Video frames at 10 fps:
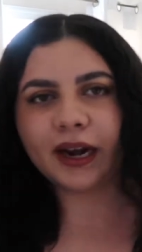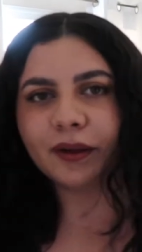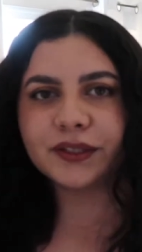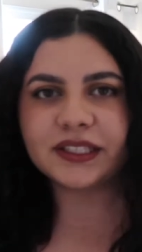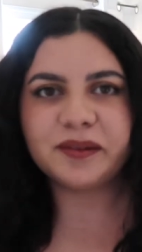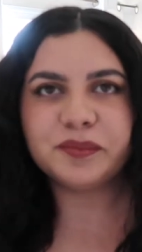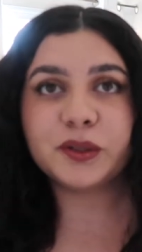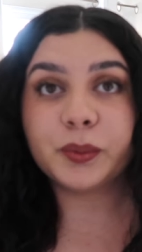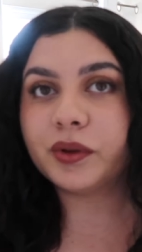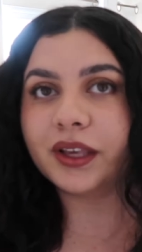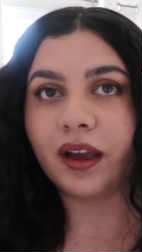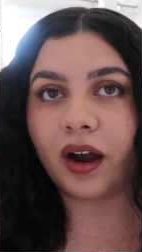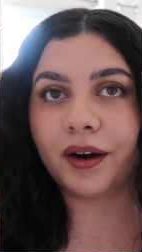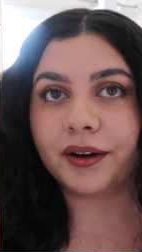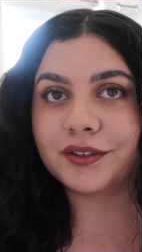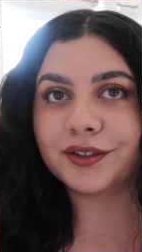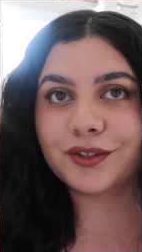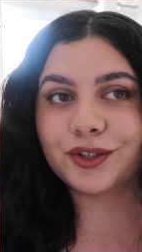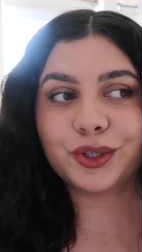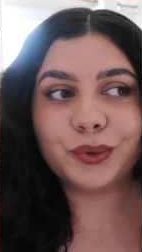out some spooky art
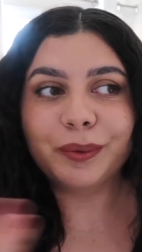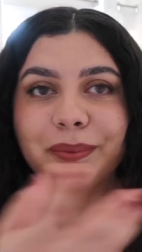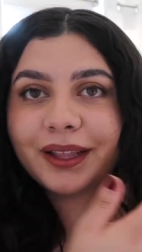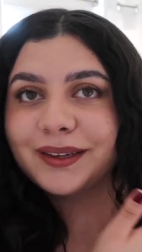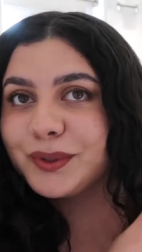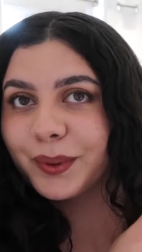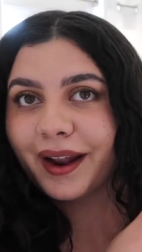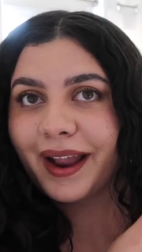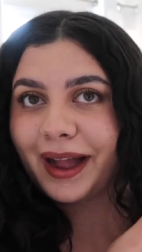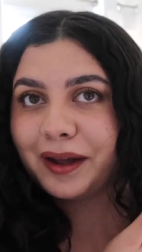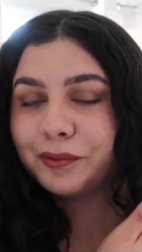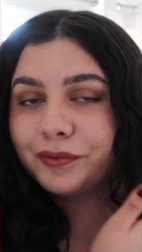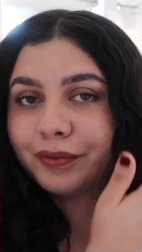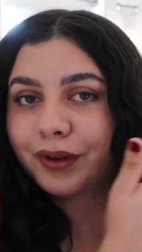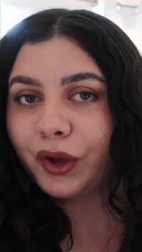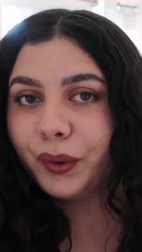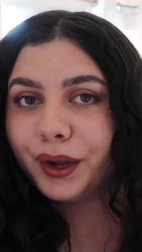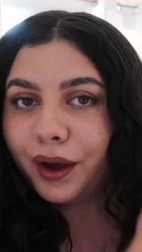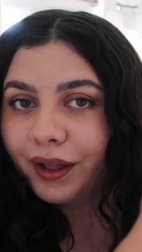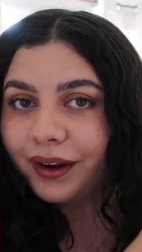to replace what I have going
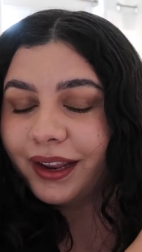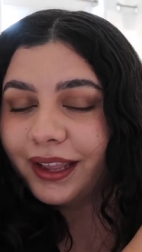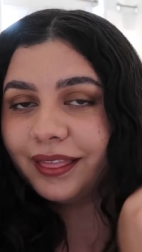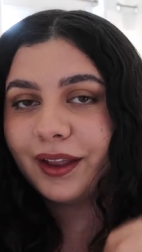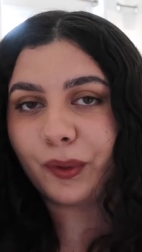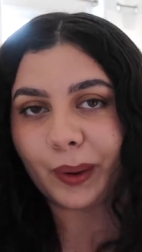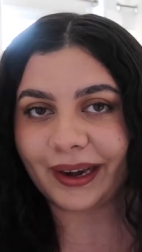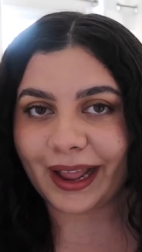on in there right